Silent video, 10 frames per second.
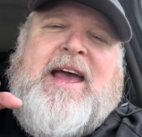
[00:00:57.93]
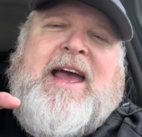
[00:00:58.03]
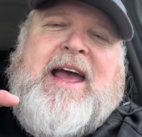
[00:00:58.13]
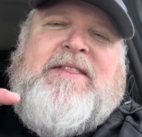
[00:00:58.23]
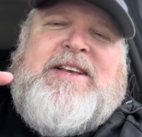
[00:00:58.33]

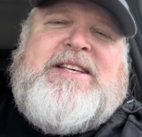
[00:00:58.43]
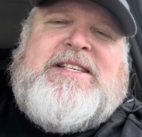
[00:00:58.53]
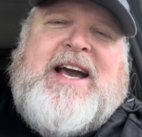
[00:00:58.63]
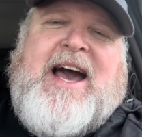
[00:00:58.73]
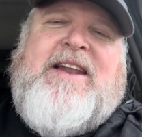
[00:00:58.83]
and this is
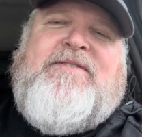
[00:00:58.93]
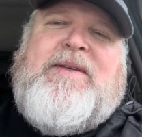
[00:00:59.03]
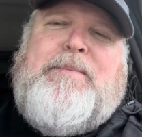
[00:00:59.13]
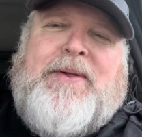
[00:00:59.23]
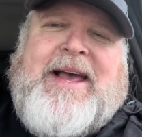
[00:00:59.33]
kind of
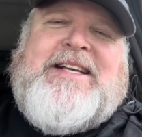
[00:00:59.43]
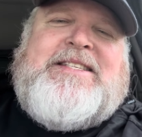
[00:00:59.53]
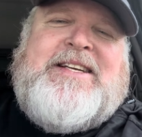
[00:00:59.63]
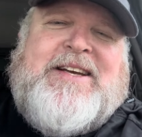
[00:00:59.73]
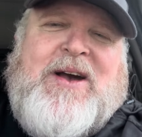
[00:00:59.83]
the place
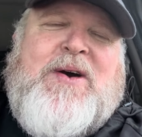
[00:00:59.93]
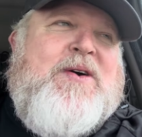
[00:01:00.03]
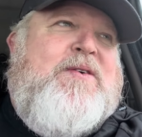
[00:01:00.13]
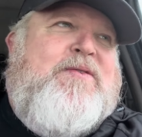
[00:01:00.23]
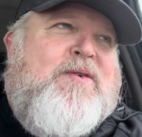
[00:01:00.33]
to
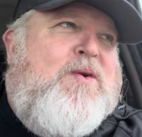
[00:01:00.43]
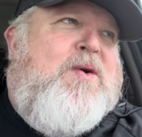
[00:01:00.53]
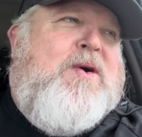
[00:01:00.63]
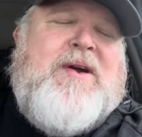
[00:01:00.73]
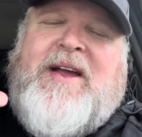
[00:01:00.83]
go
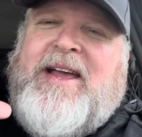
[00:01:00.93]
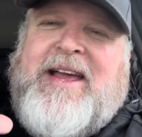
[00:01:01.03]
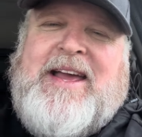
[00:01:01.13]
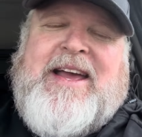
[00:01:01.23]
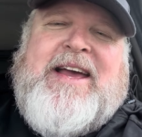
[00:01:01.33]
for
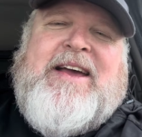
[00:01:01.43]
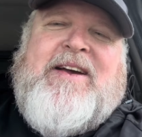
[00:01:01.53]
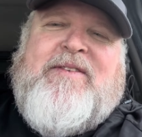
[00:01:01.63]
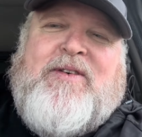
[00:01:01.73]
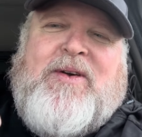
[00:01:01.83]

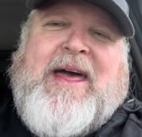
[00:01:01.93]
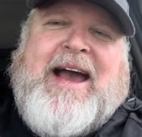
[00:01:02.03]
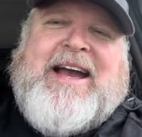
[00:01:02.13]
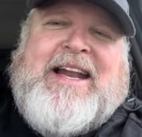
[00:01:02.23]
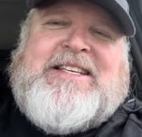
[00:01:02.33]
for
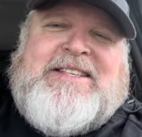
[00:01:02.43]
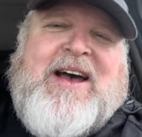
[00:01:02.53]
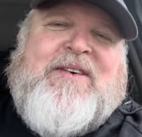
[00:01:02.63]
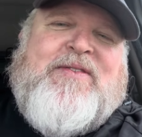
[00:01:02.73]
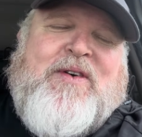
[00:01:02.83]
that kind of
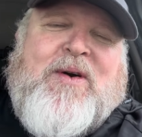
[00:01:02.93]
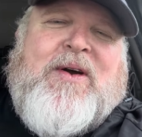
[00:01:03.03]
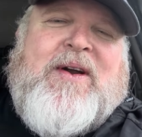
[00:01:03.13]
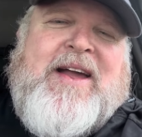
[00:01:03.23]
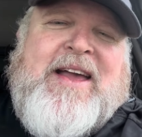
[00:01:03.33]
stuff,
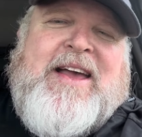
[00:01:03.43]
for